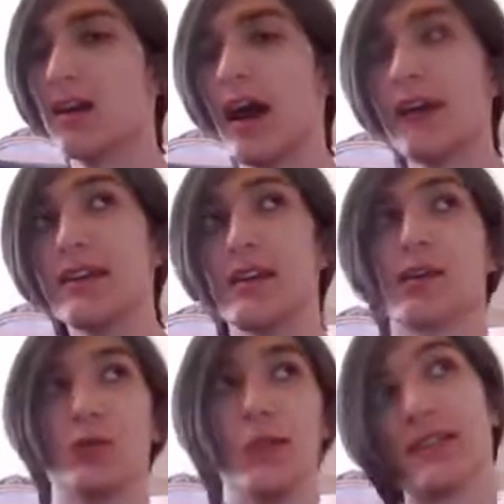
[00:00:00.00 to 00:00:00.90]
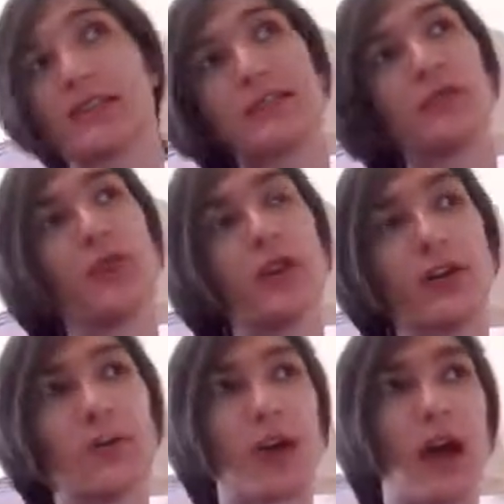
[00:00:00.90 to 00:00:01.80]
didn't get criticism for
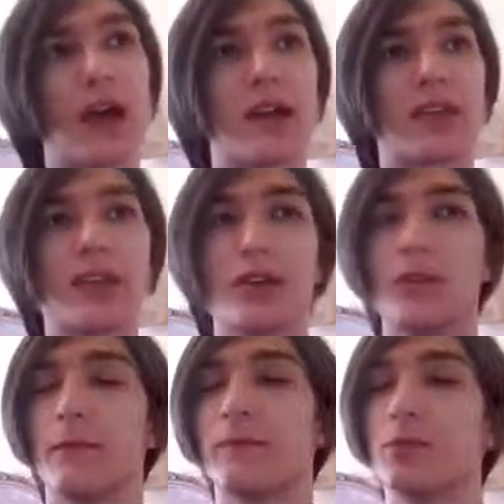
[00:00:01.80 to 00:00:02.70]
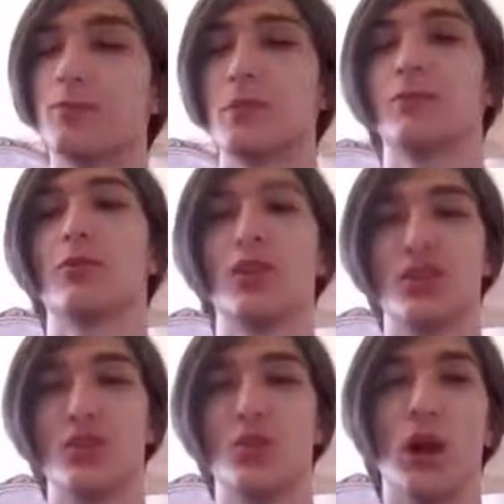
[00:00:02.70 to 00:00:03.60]
it, but I think a few people
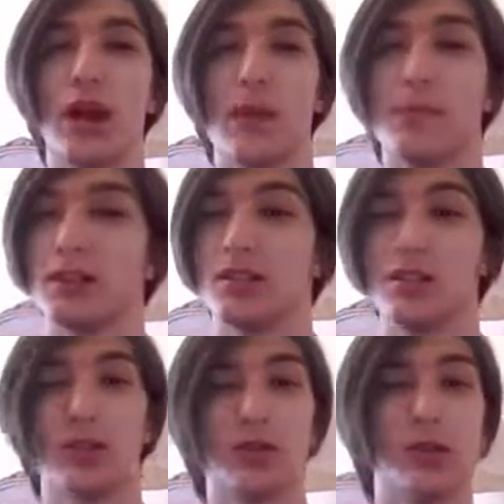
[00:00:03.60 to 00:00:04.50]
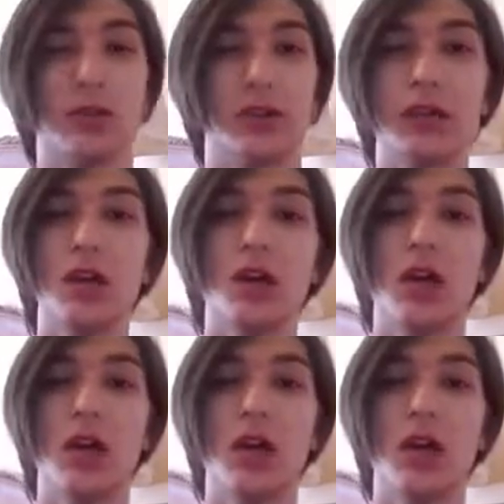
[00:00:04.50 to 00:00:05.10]
questioned why I picked it so early,